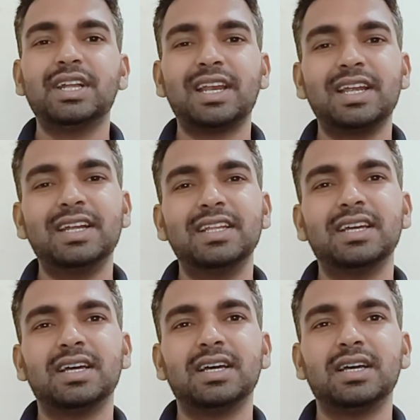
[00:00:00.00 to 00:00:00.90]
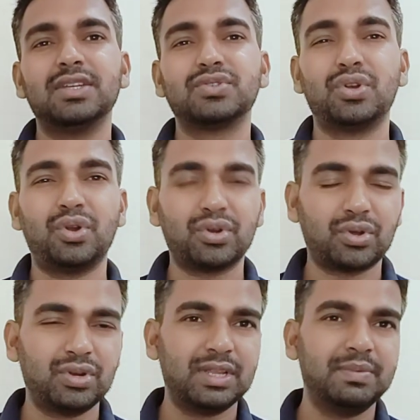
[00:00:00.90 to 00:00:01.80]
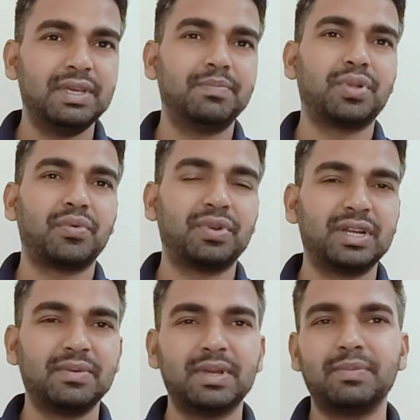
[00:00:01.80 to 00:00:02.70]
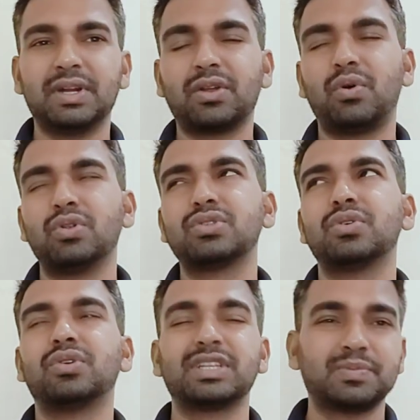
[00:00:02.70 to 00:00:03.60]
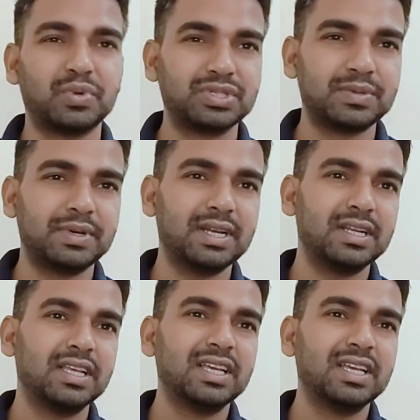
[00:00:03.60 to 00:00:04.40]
Trade should not only be profitable but also responsible.